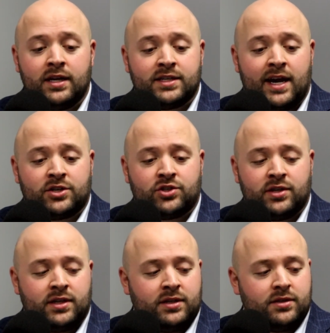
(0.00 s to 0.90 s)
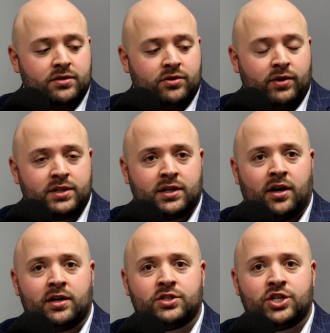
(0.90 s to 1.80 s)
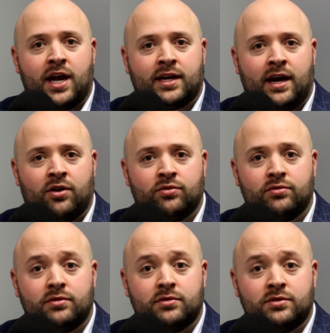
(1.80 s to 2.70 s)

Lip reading: is actually going to cut a check out